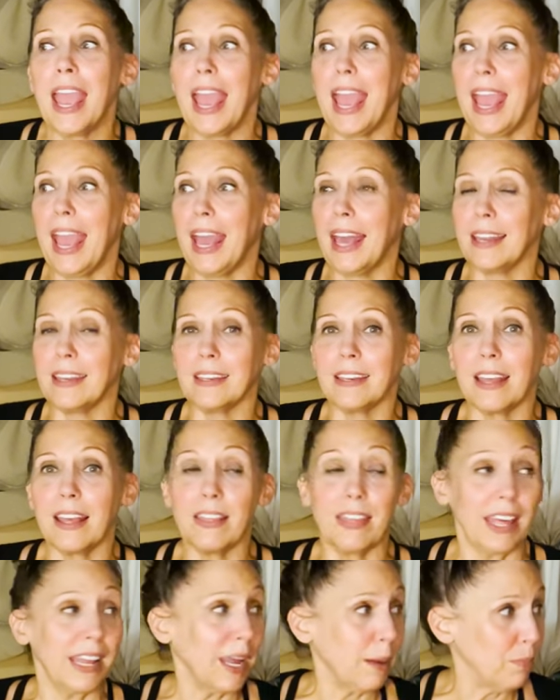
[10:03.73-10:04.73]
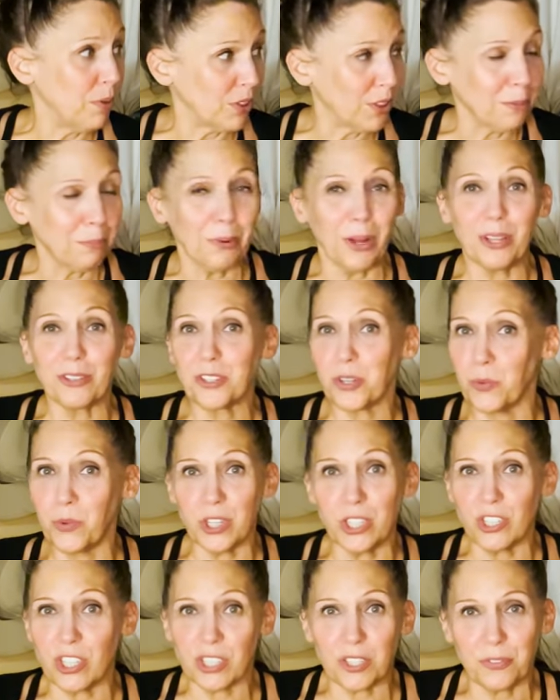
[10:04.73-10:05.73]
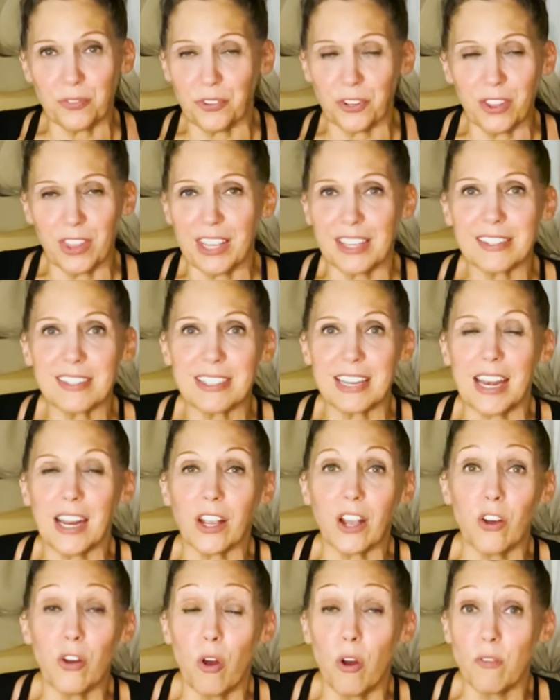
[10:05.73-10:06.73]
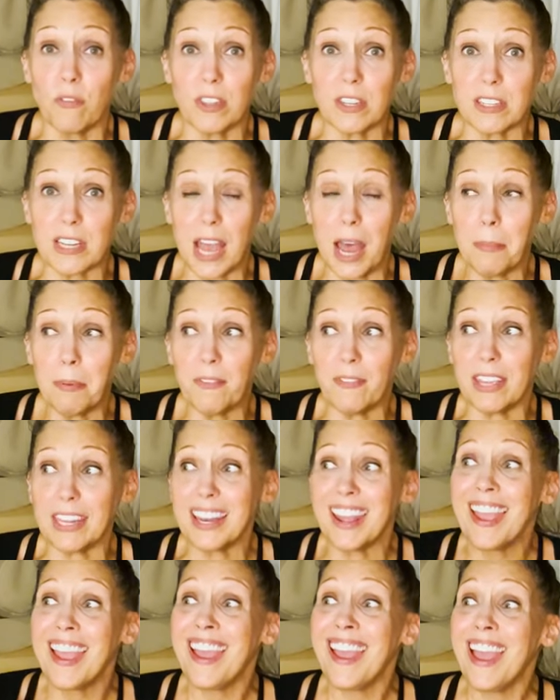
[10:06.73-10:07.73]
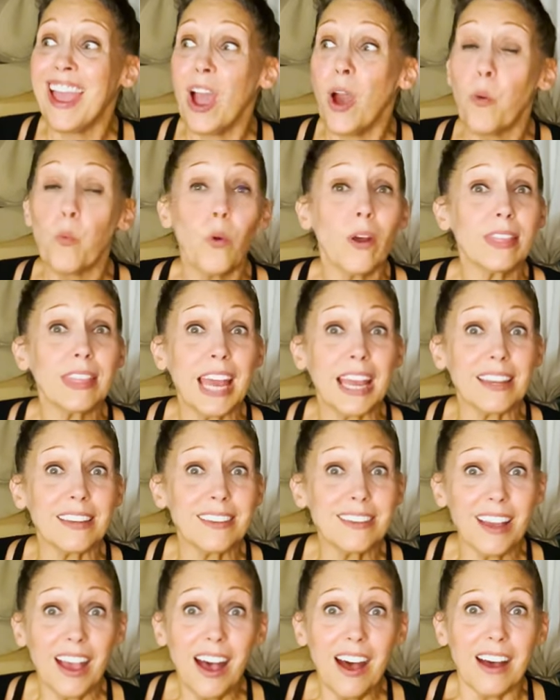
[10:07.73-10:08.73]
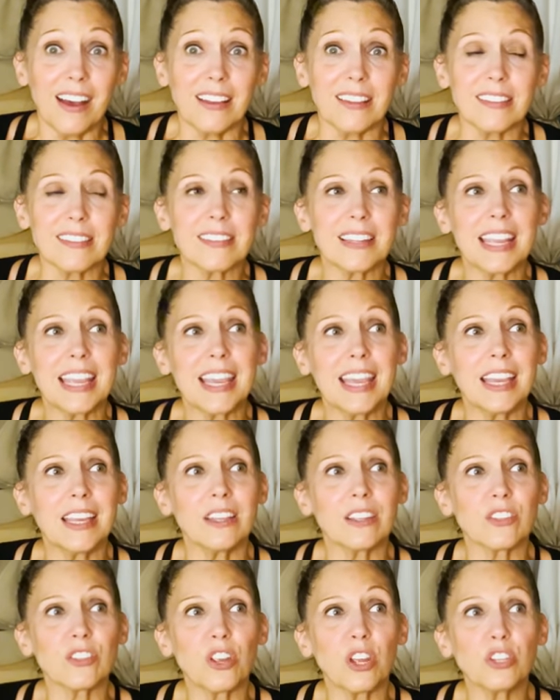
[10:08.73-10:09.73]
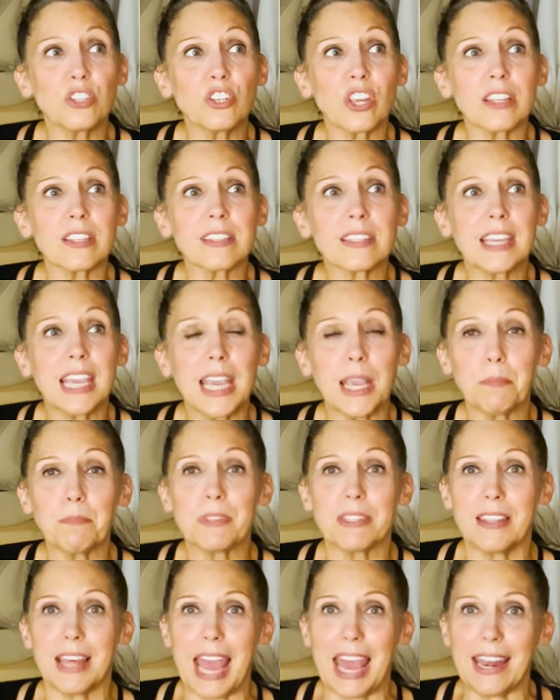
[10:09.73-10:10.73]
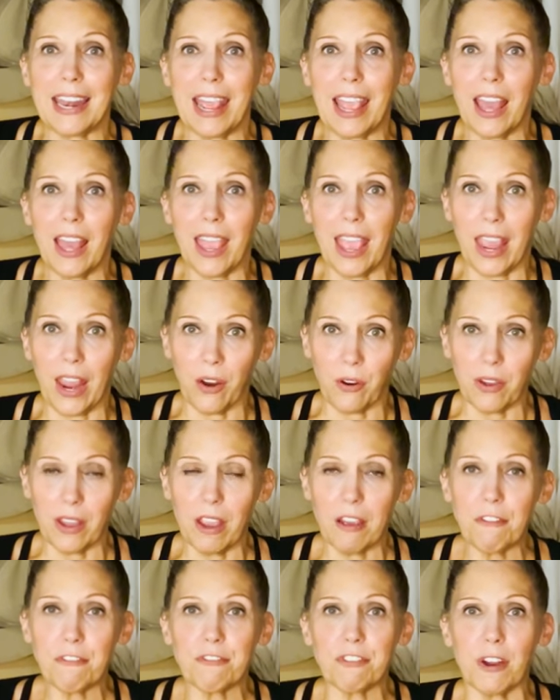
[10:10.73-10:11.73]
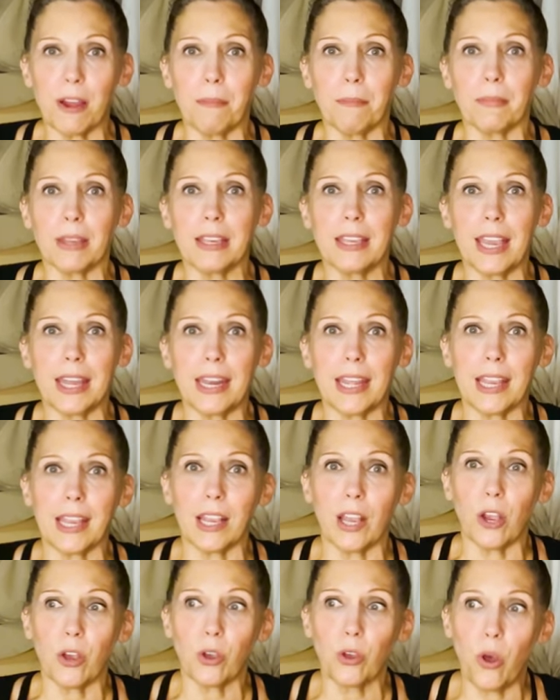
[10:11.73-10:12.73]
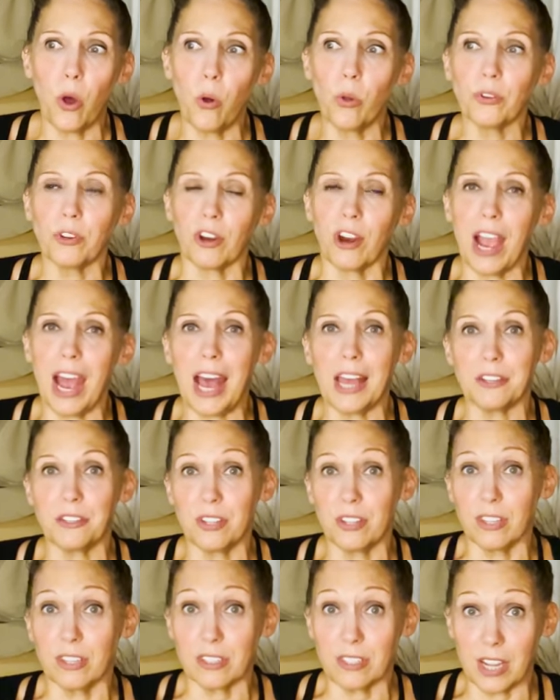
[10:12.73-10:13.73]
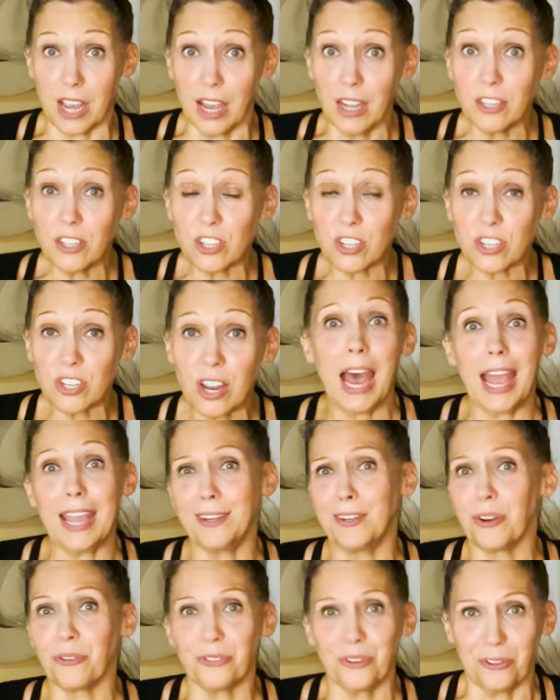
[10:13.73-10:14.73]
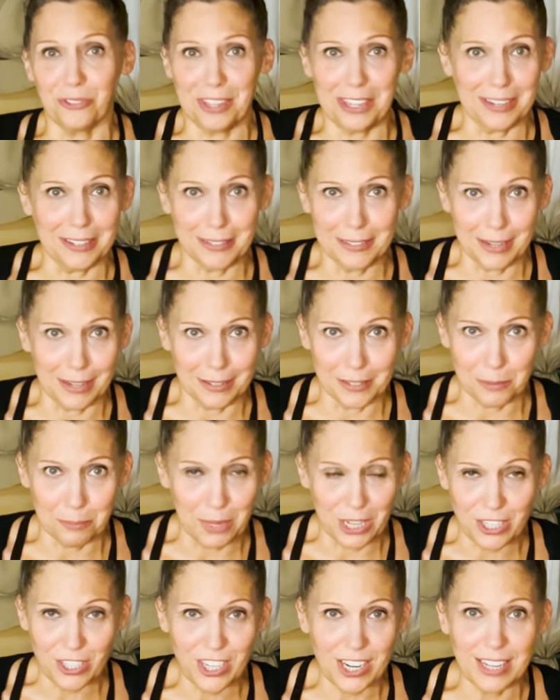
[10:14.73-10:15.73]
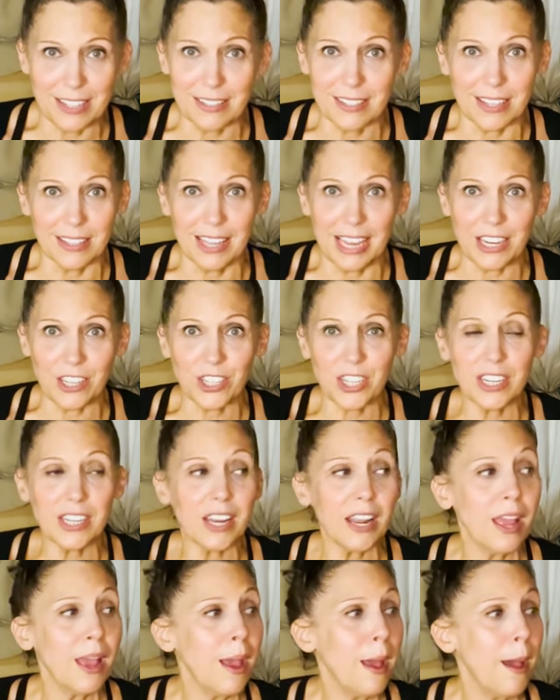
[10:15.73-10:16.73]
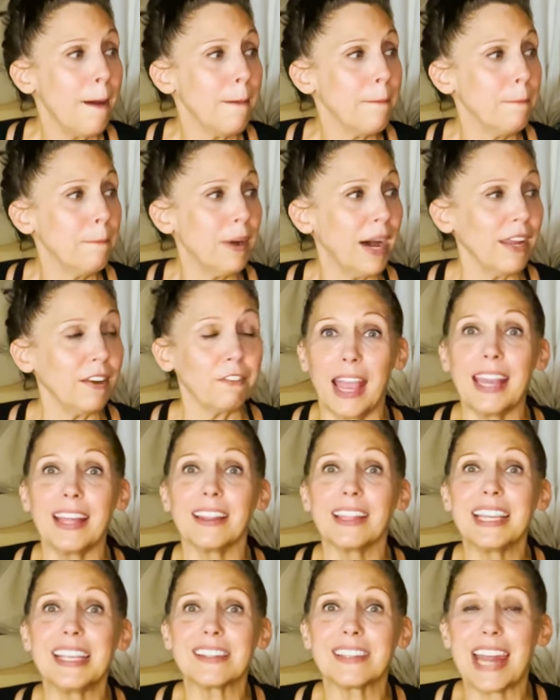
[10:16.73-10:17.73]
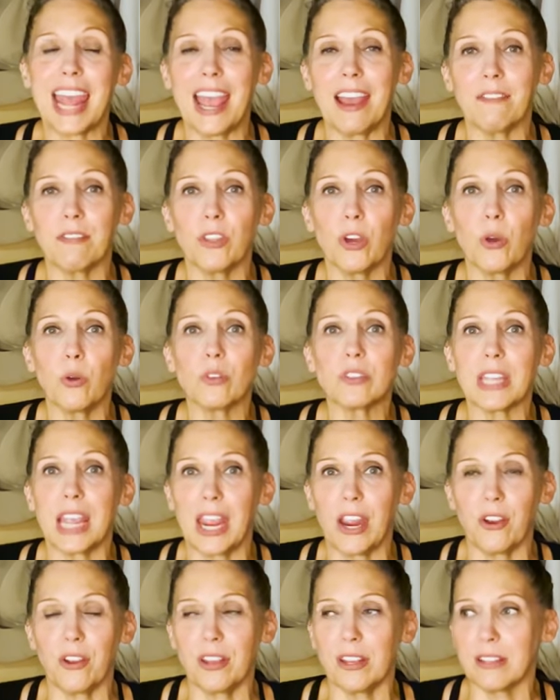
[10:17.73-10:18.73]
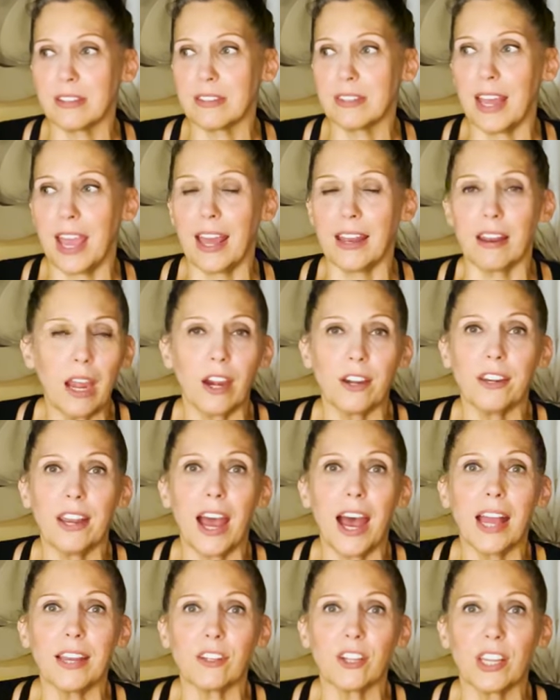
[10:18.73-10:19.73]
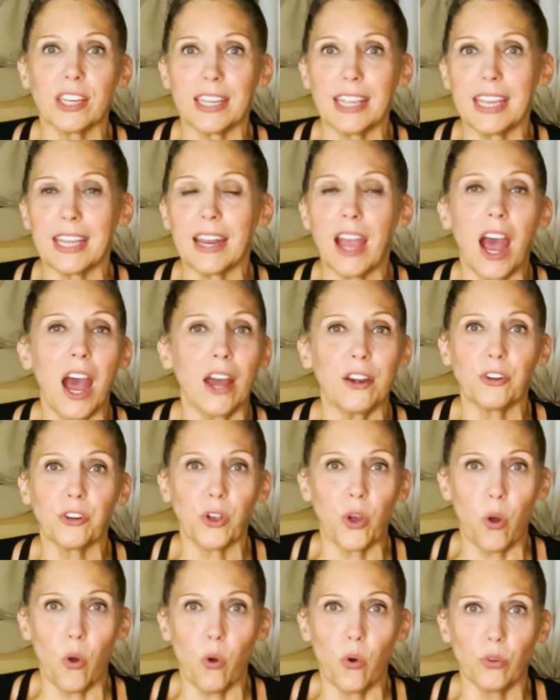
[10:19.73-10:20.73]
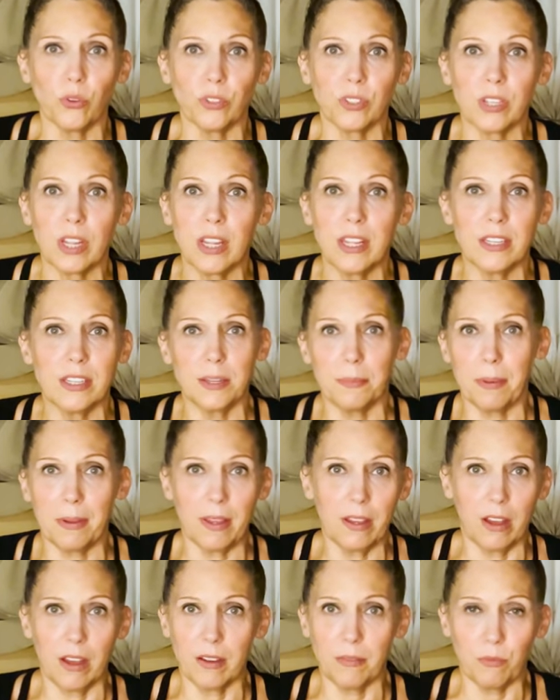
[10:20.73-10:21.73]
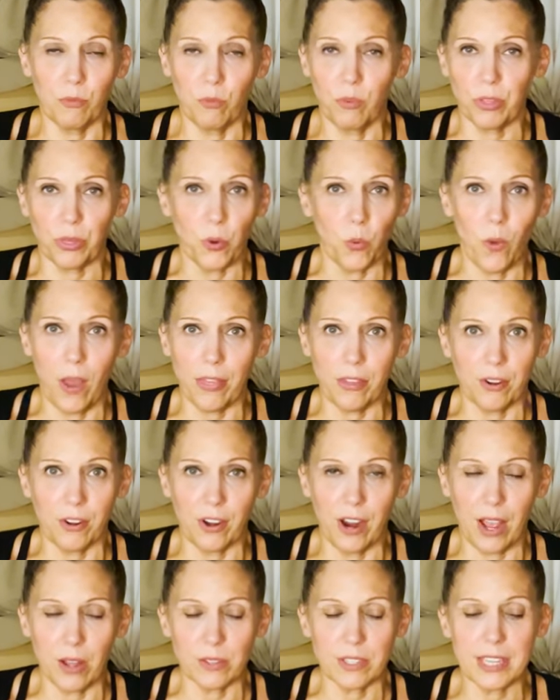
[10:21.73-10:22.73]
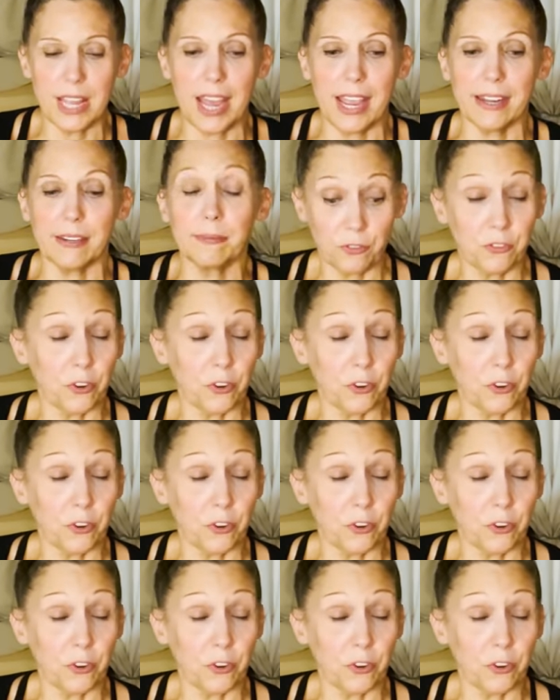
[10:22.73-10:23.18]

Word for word: And then I put the balsa wood just for the aesthetic over the top of it. What that does is just keeps that area from getting cold or hot to the touch. I don't know that it does much insulation, but I at least have those areas that are not going to get hot or cold um, with the weather outside.